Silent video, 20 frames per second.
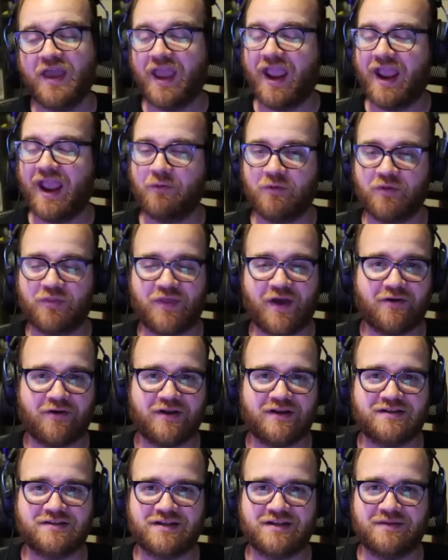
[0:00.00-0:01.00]
and
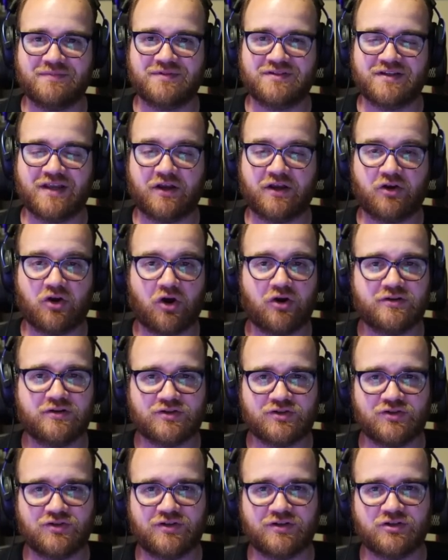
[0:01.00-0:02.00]
without its namesake
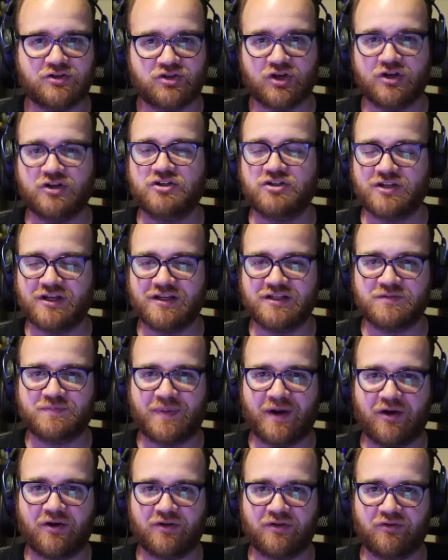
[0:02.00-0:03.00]
cards, so you can judge its
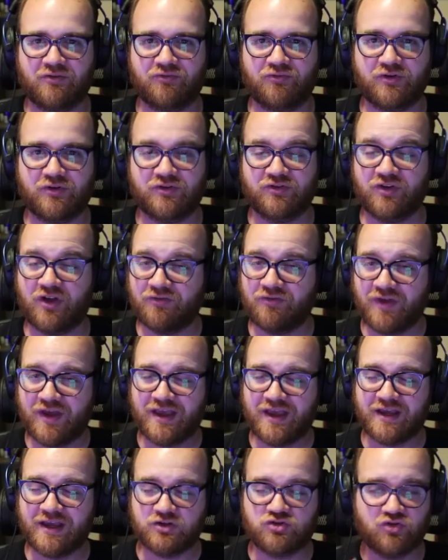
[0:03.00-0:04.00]
power level for yourself.
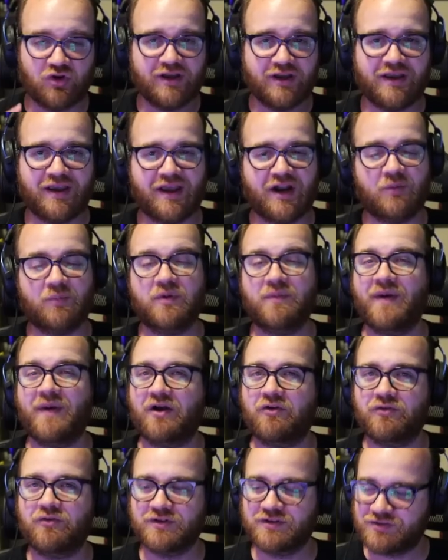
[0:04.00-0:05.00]
Enjoy, and I'll be
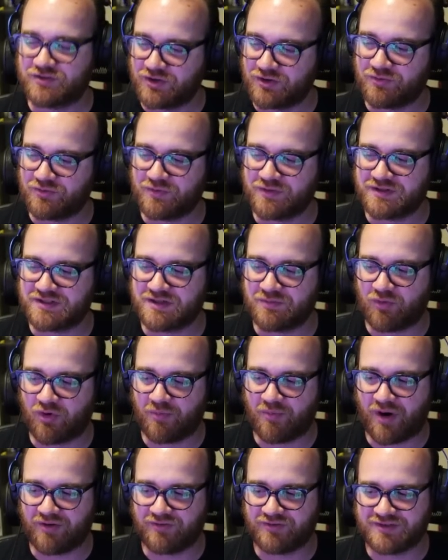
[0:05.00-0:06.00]
back real soon with some
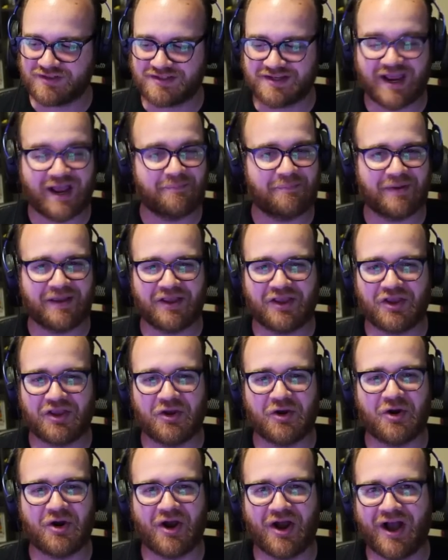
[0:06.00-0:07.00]
more Marvel Snap
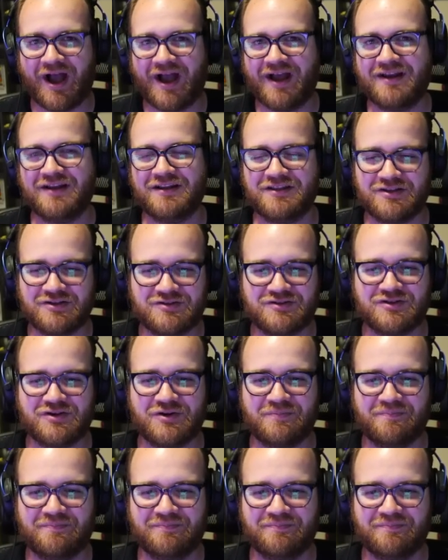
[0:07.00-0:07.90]
here on YouTube.